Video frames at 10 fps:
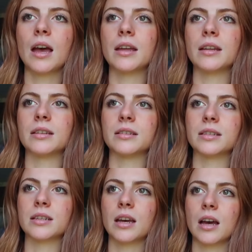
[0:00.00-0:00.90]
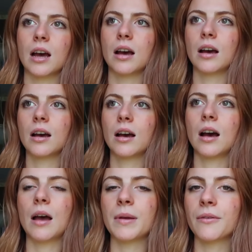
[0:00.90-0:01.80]
And
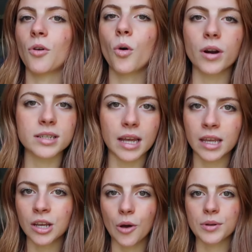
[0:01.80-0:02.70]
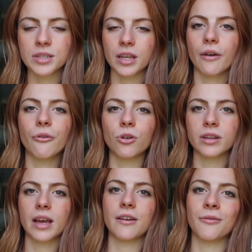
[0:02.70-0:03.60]
I mean, of course, I can go into like a full
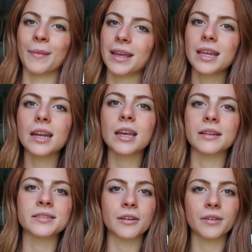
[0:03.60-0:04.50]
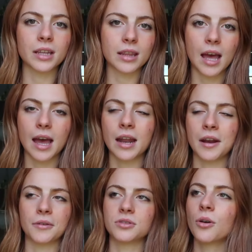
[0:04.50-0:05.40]
day of my eating and stuff like that,
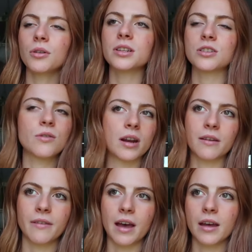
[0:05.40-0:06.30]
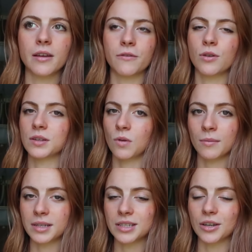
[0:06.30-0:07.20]
and I'll totally do any of that if you guys
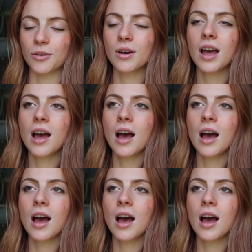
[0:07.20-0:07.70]
want me to.